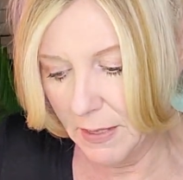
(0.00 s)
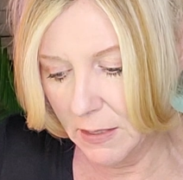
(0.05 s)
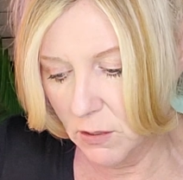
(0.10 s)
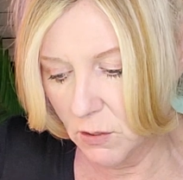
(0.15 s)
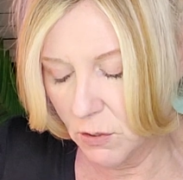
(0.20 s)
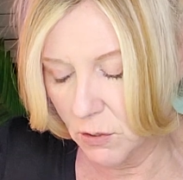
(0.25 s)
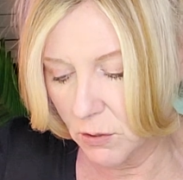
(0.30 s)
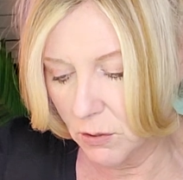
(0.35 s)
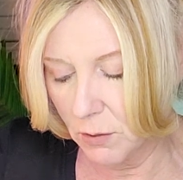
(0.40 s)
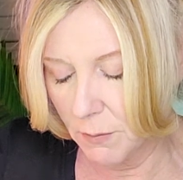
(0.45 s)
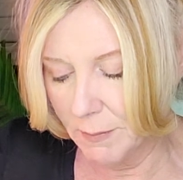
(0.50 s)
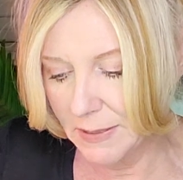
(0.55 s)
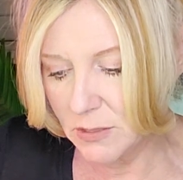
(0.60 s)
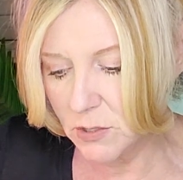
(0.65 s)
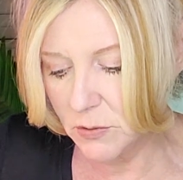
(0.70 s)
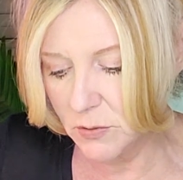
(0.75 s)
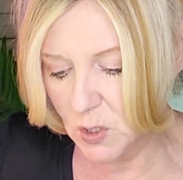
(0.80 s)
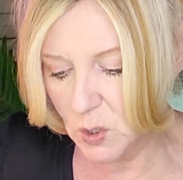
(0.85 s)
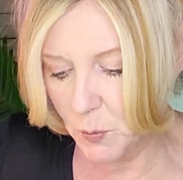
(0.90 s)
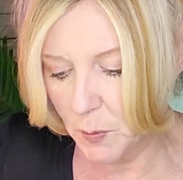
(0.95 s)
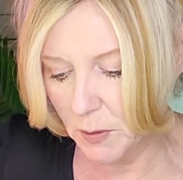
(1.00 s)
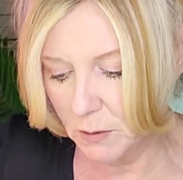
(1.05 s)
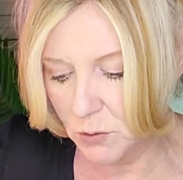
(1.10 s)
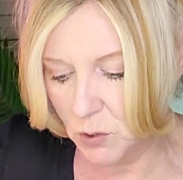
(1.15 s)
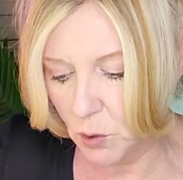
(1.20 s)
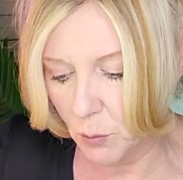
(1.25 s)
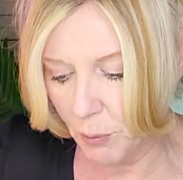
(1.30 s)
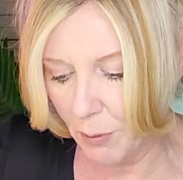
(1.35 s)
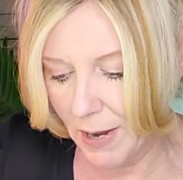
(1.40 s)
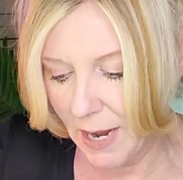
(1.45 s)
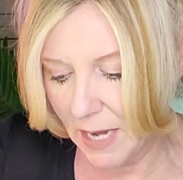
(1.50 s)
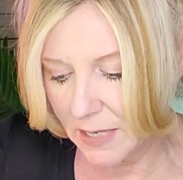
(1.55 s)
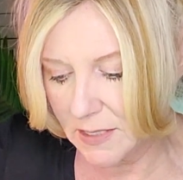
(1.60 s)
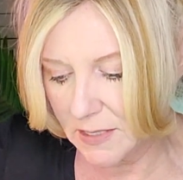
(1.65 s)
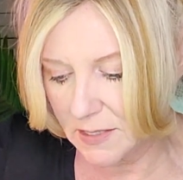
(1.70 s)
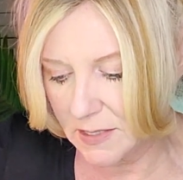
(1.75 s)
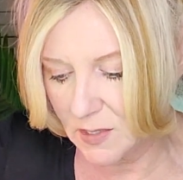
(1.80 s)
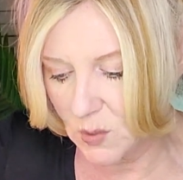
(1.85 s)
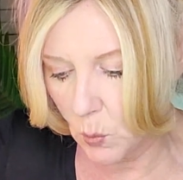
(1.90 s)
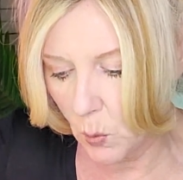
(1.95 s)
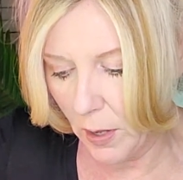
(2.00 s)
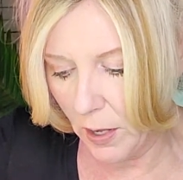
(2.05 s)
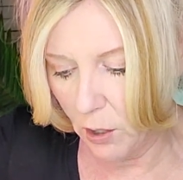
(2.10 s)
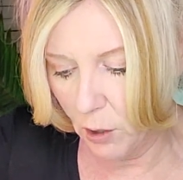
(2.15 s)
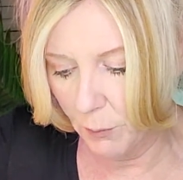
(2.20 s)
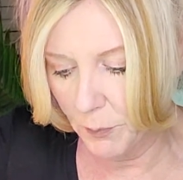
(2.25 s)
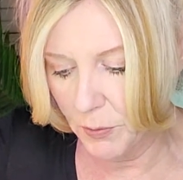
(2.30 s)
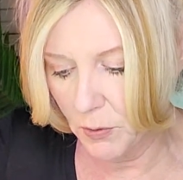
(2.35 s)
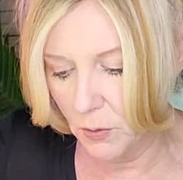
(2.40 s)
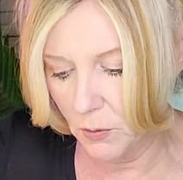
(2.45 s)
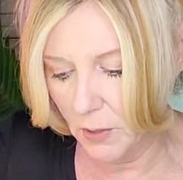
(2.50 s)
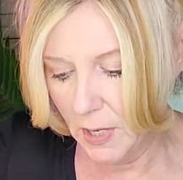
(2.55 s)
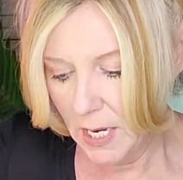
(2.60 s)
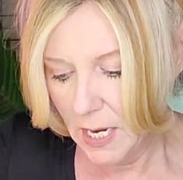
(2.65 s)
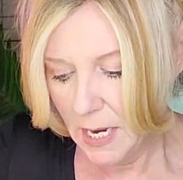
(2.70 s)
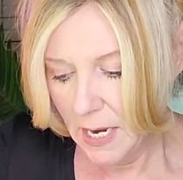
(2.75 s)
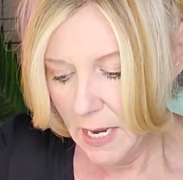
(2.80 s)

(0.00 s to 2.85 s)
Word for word: your, your mental and spiritual practices will help you,